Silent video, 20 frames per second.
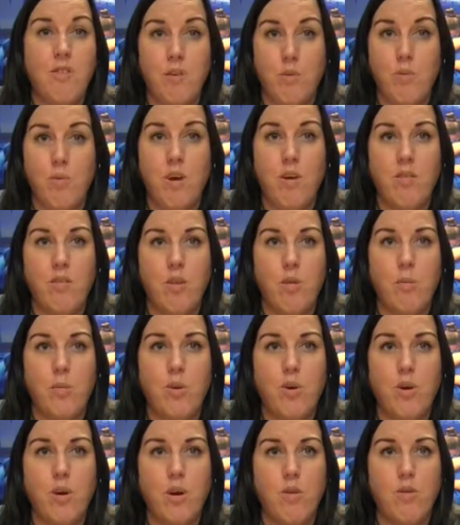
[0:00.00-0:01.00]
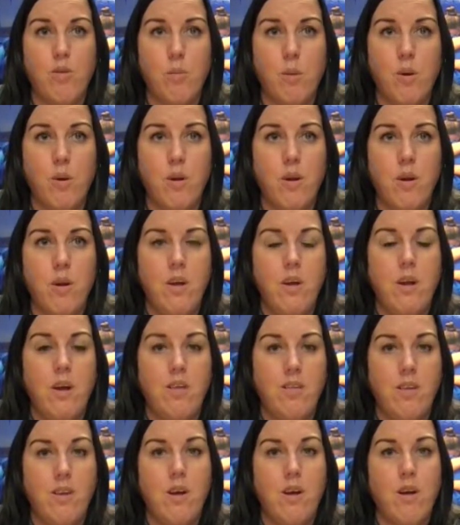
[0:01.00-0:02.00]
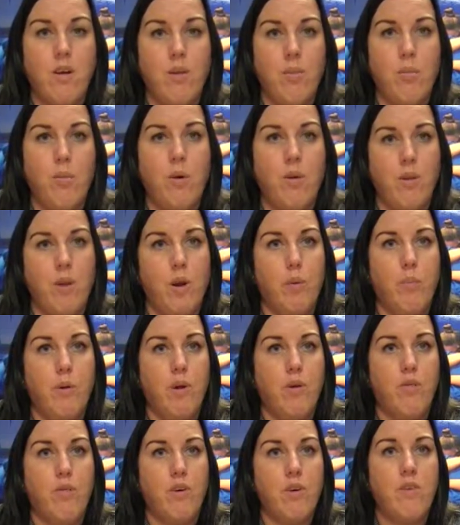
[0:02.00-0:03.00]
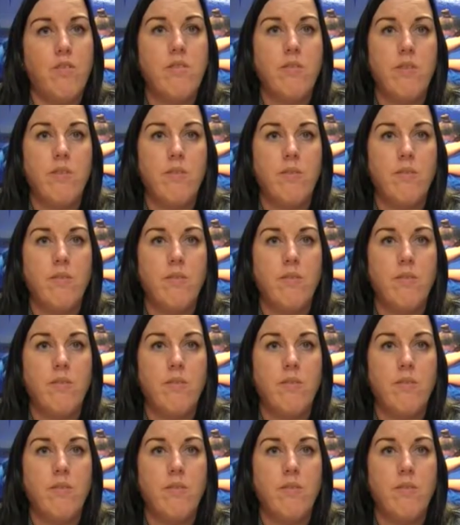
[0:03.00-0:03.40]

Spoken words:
some rest at the point guard spot and take care of the ball a little better for us.